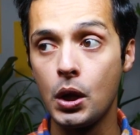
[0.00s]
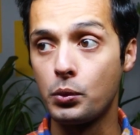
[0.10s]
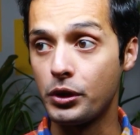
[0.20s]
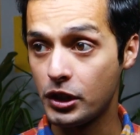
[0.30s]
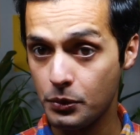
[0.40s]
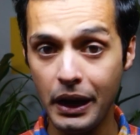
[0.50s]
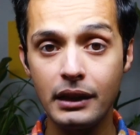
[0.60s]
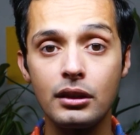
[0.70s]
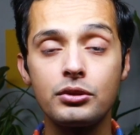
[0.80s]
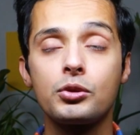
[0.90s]
We're
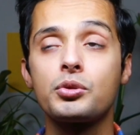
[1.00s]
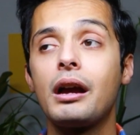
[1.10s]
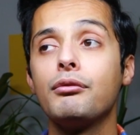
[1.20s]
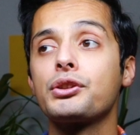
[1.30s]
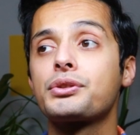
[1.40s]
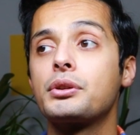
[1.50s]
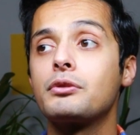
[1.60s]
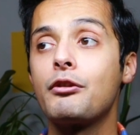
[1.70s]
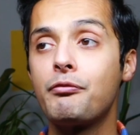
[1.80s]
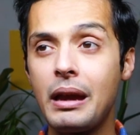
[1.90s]
expected to travel
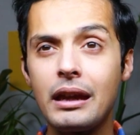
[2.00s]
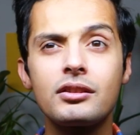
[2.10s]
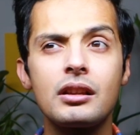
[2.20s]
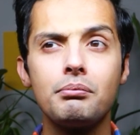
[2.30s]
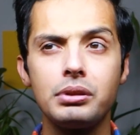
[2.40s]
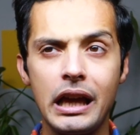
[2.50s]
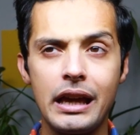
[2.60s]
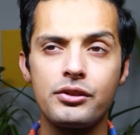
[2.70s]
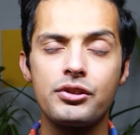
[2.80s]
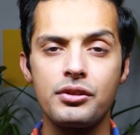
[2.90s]
soon. We've made some
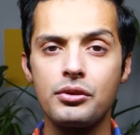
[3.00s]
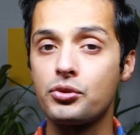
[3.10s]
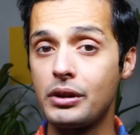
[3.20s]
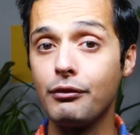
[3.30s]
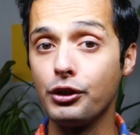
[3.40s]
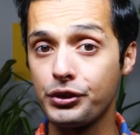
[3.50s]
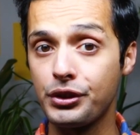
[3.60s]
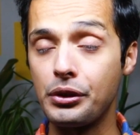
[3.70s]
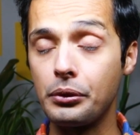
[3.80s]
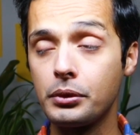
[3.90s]
plans to travel
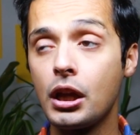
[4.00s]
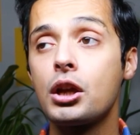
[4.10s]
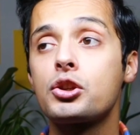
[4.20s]
soon.